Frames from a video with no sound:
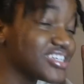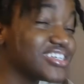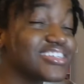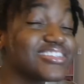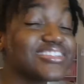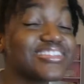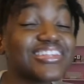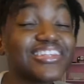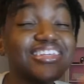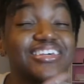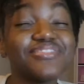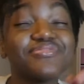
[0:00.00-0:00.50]

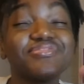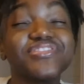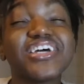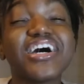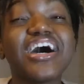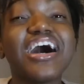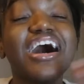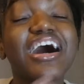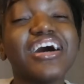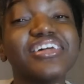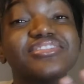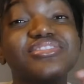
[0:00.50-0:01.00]
Please leave the
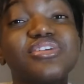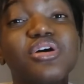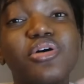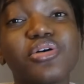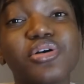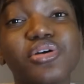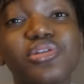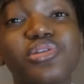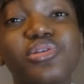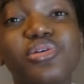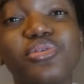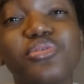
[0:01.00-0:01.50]
hot dog
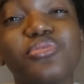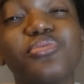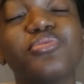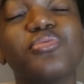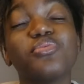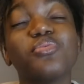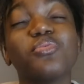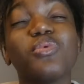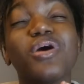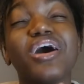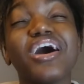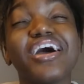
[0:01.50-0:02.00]

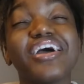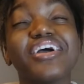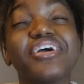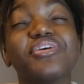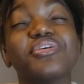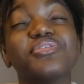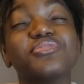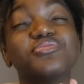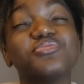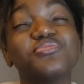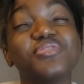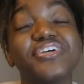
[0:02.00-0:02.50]
alone. Why are
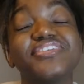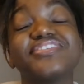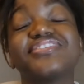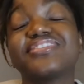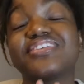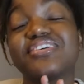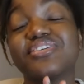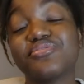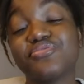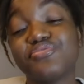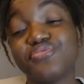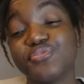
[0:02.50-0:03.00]
you
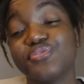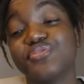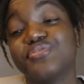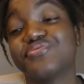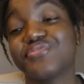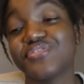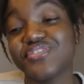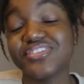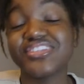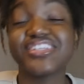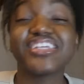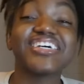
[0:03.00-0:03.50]
wasting food
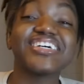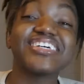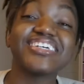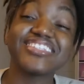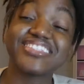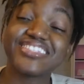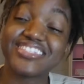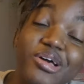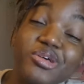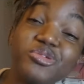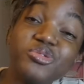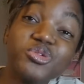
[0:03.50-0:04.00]
for
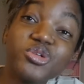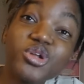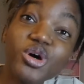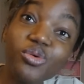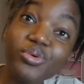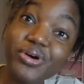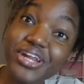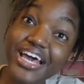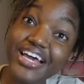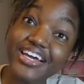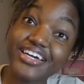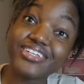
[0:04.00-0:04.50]
this? You know
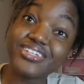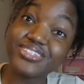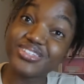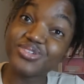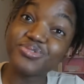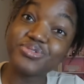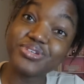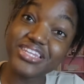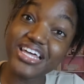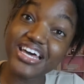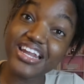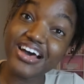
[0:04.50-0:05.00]
what I could have done
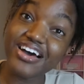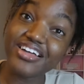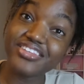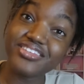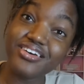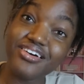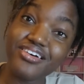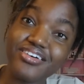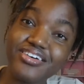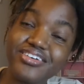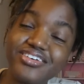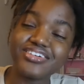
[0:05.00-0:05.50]
with that hot
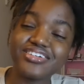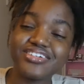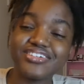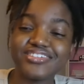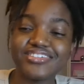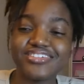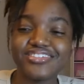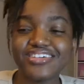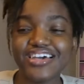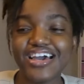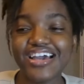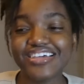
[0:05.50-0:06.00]
dog?
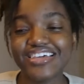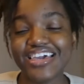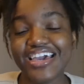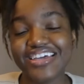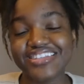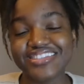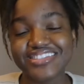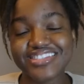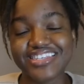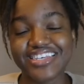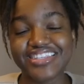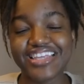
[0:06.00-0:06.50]
I
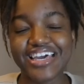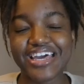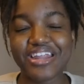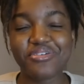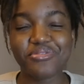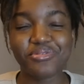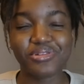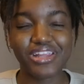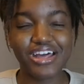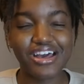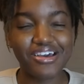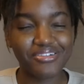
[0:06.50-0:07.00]
can't say that
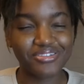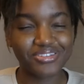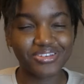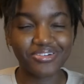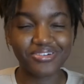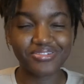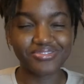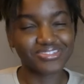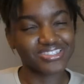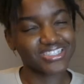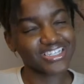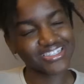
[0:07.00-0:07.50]
out loud, y'all
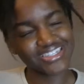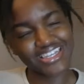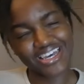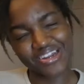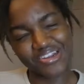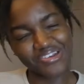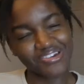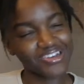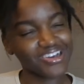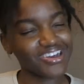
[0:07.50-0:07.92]
gonna take that out of